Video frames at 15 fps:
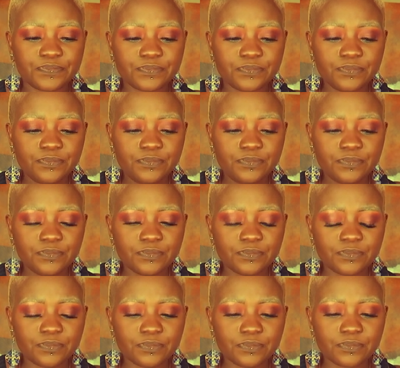
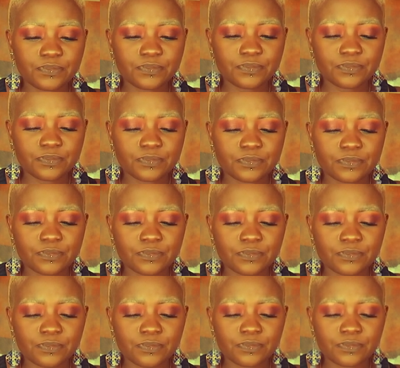Nobody speaks.